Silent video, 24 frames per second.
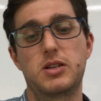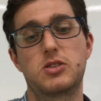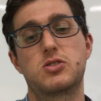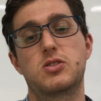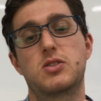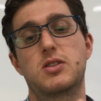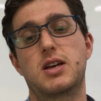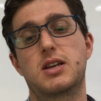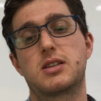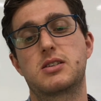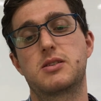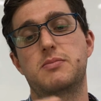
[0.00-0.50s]
So
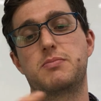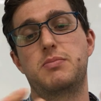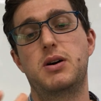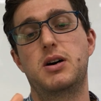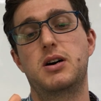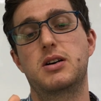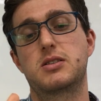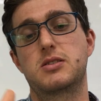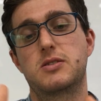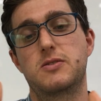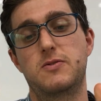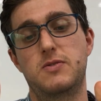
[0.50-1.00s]
that's a
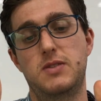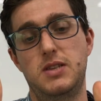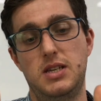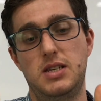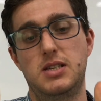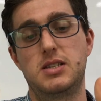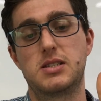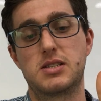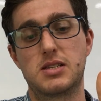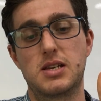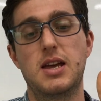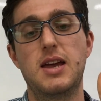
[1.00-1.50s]
part of
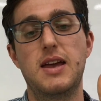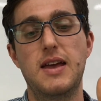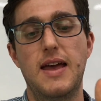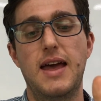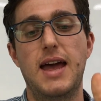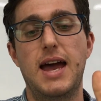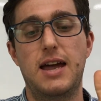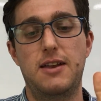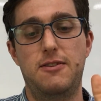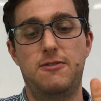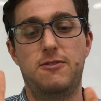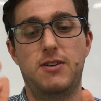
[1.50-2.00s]
these
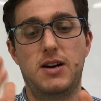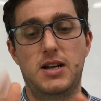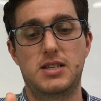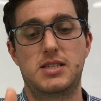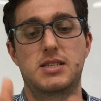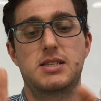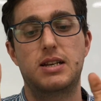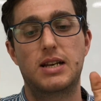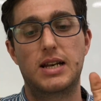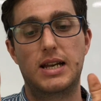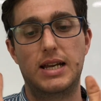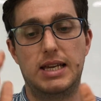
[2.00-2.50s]

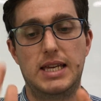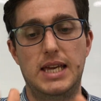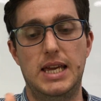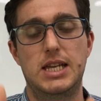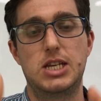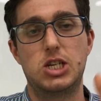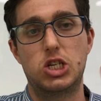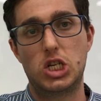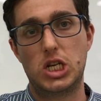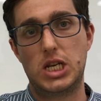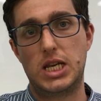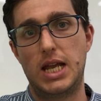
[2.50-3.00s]
advanced
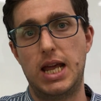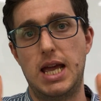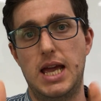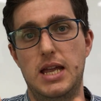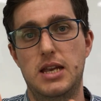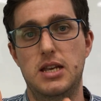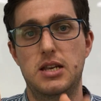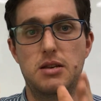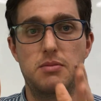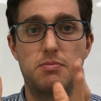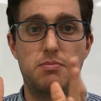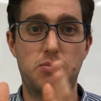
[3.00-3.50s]
glycation
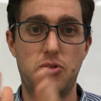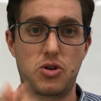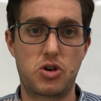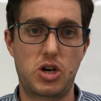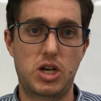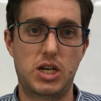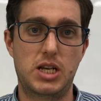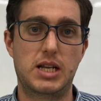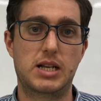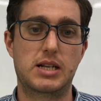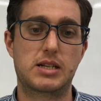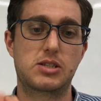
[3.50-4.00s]
end
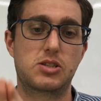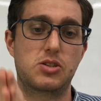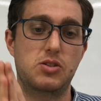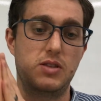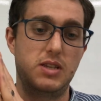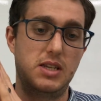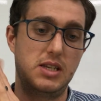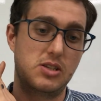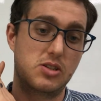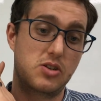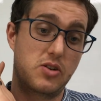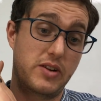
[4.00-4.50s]
products. So
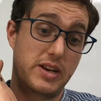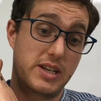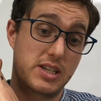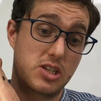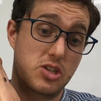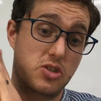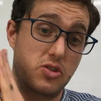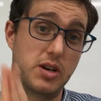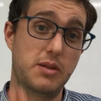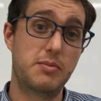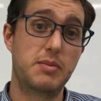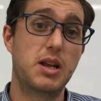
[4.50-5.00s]
these are
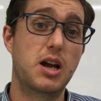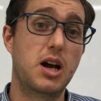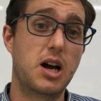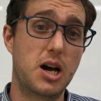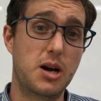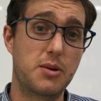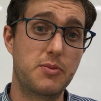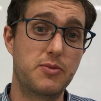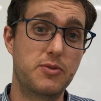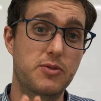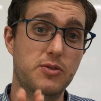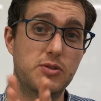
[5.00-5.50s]
extremely
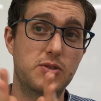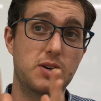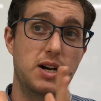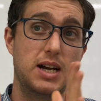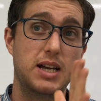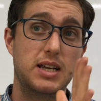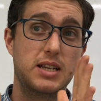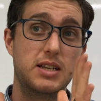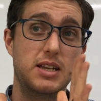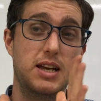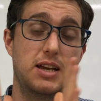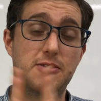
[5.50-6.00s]
harmful.
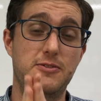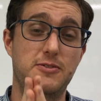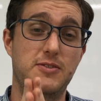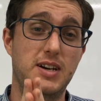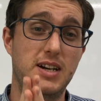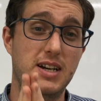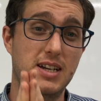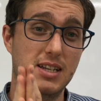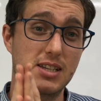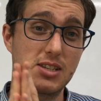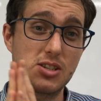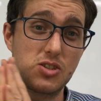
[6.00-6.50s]
I'd
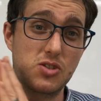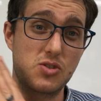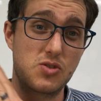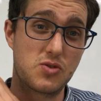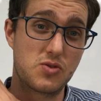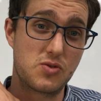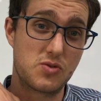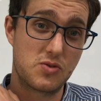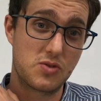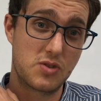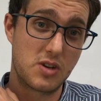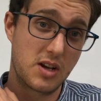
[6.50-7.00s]
advise
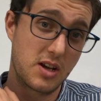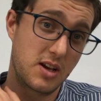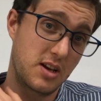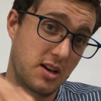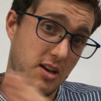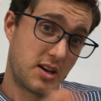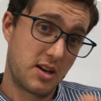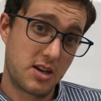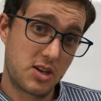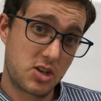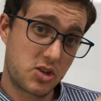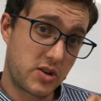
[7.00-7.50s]
to
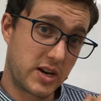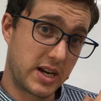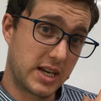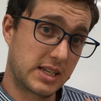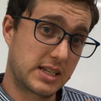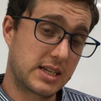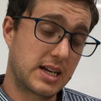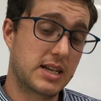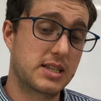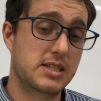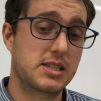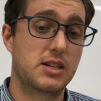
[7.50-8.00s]
try and
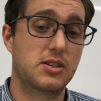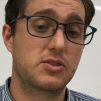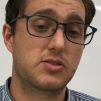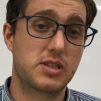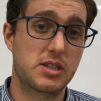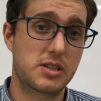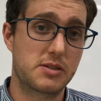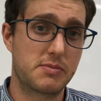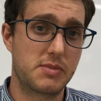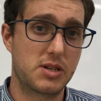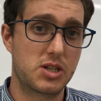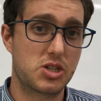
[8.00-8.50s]
cut out
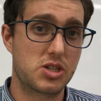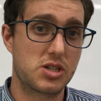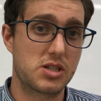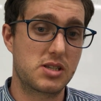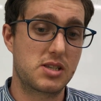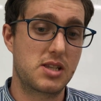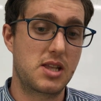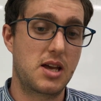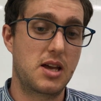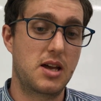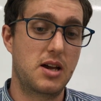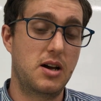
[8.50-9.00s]
as much as
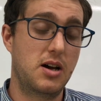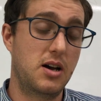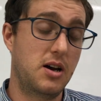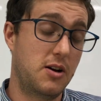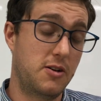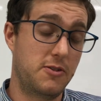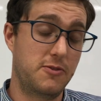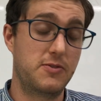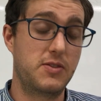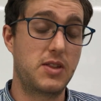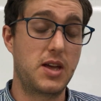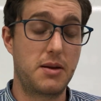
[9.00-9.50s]

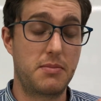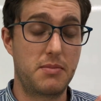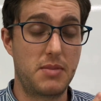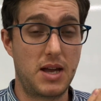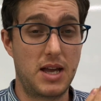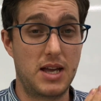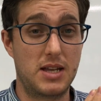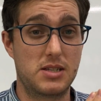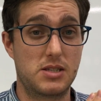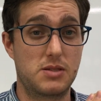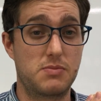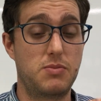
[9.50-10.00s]
of them
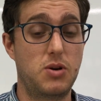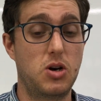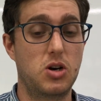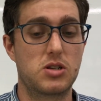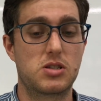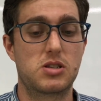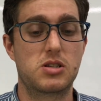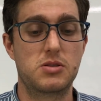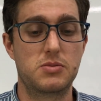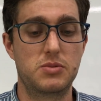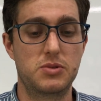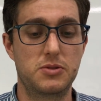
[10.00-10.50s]
as
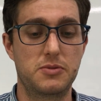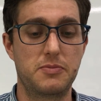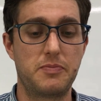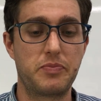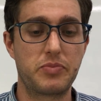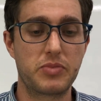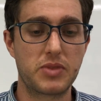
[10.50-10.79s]
possible.